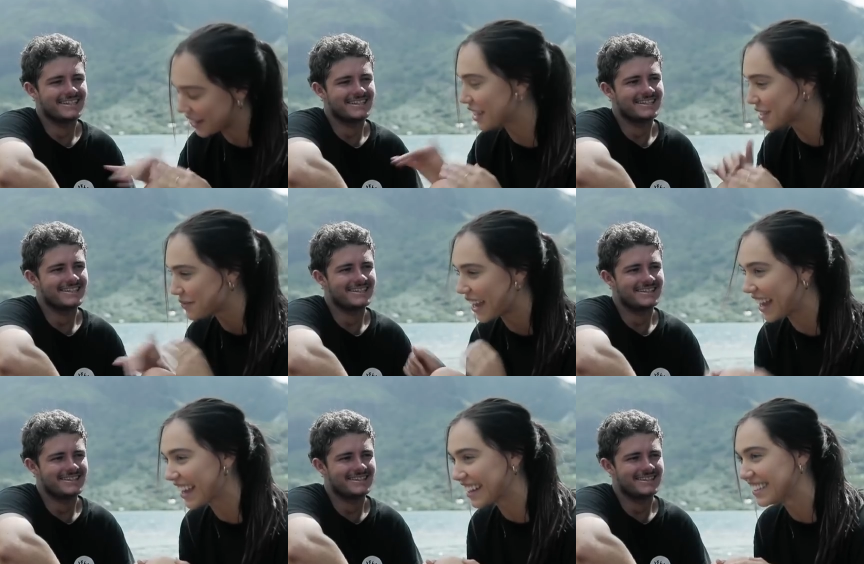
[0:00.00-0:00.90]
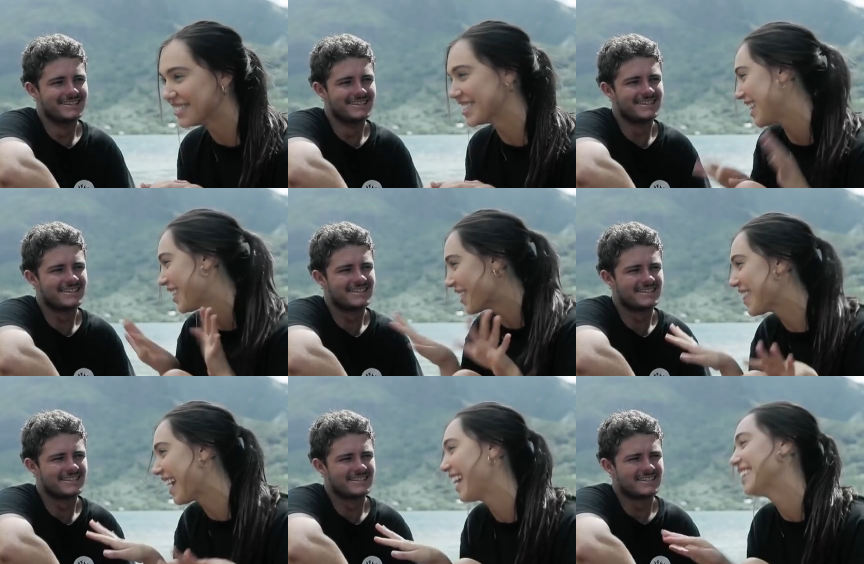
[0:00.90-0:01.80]
Speaker 1: nails pink, and it was like her
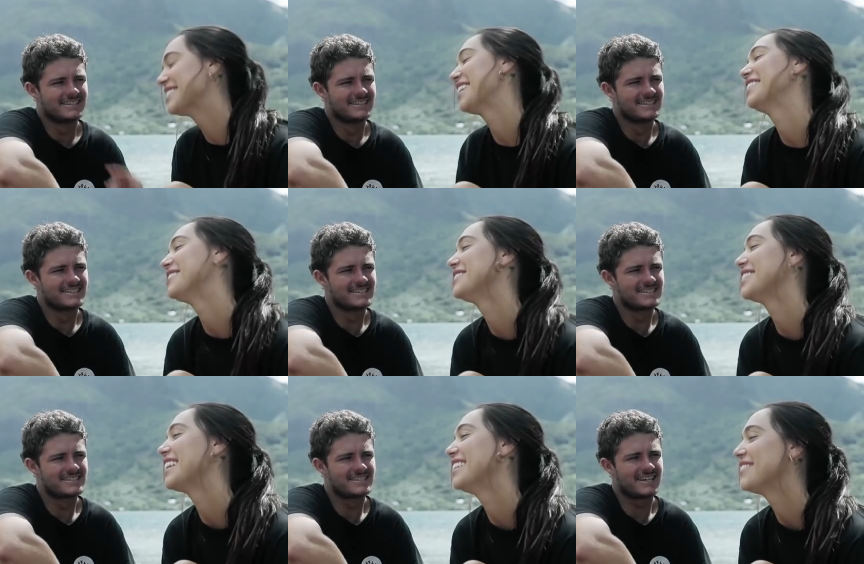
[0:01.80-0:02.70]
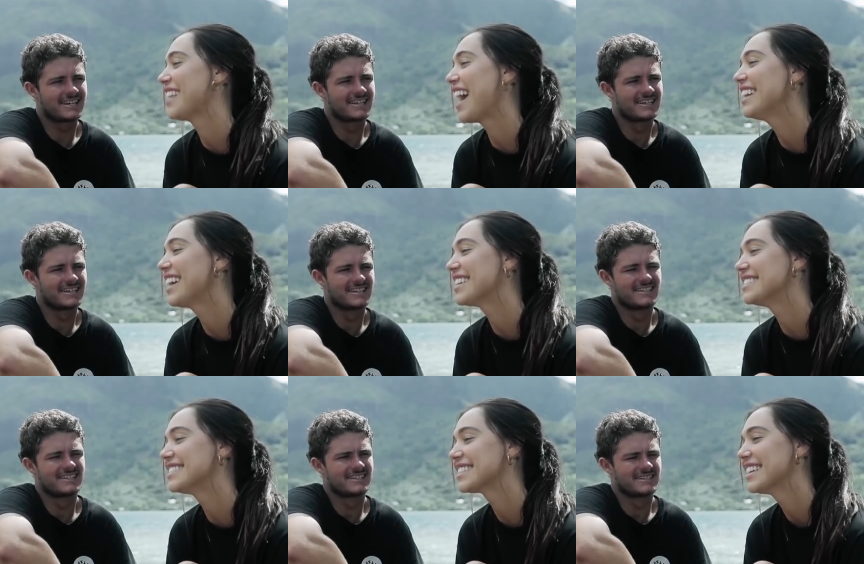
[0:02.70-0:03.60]
thing. So I loved I loved that.
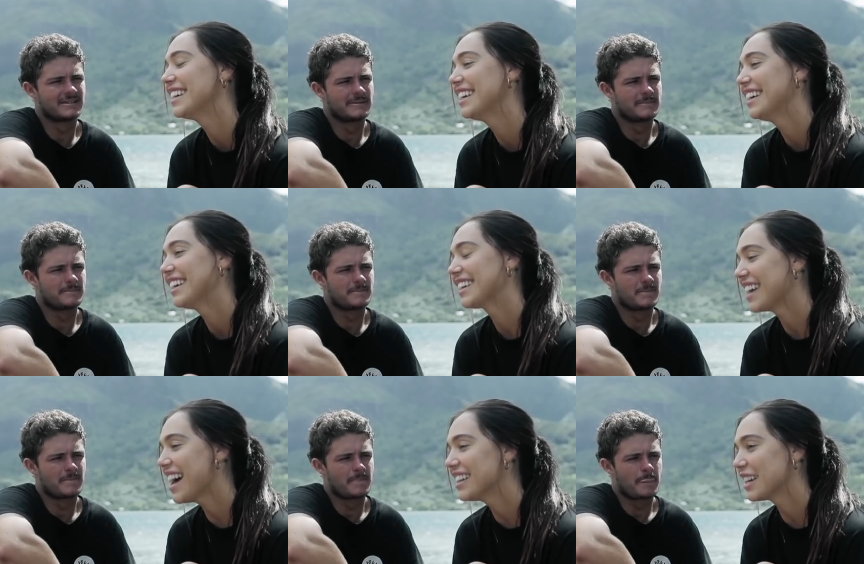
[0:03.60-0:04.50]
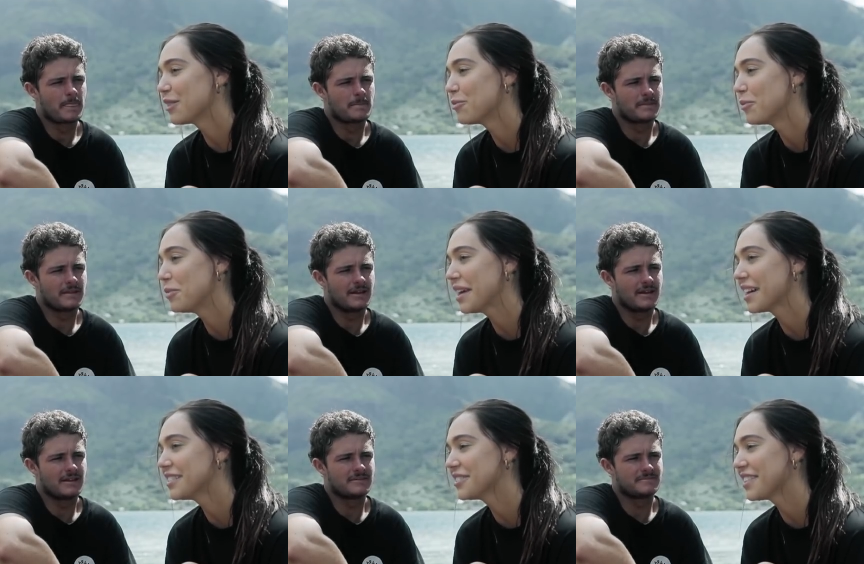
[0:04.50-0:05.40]
And yeah, like being
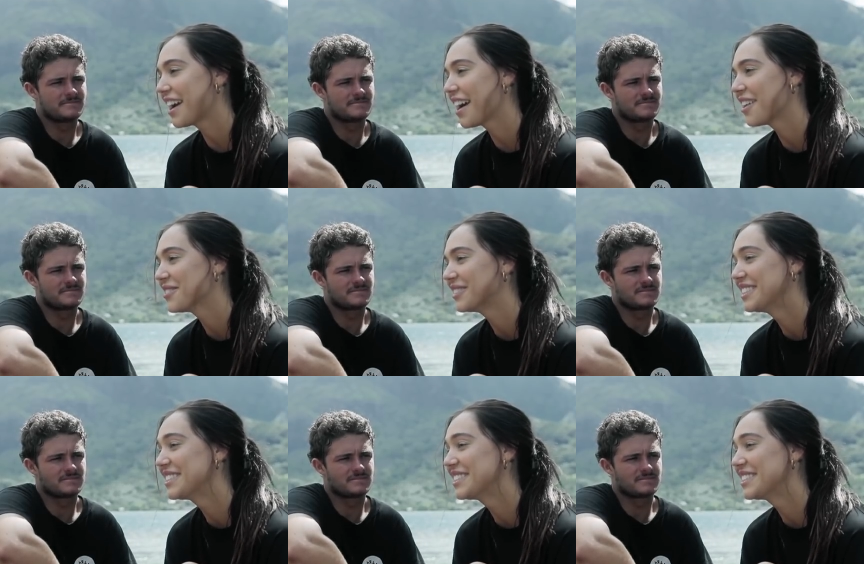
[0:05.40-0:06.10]
under there was